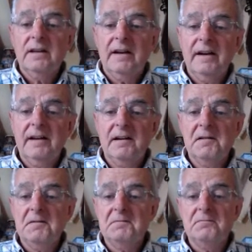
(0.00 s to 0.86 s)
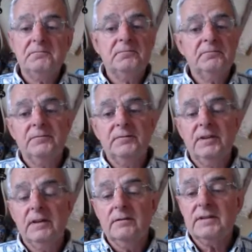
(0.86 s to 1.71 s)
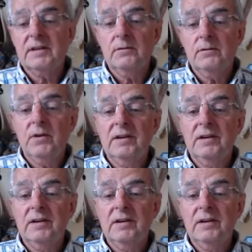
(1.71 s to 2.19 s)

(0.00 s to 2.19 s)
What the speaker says: So